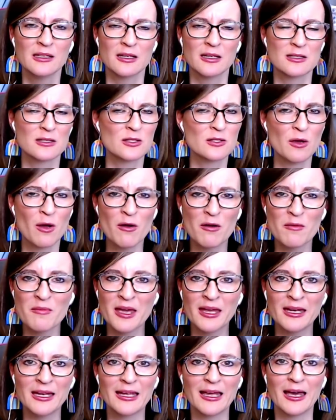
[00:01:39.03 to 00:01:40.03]
that so
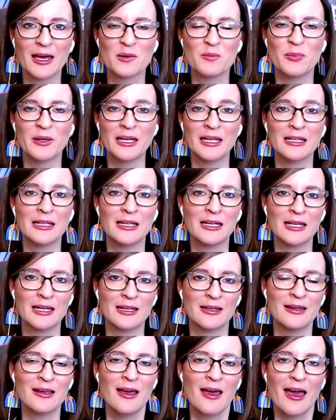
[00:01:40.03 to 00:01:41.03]
many had had been
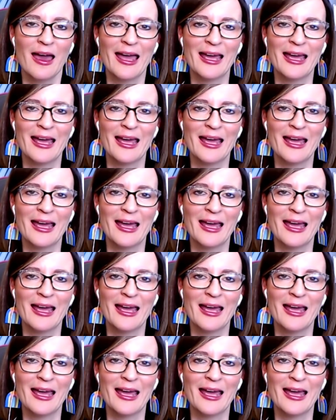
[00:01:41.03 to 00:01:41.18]
in.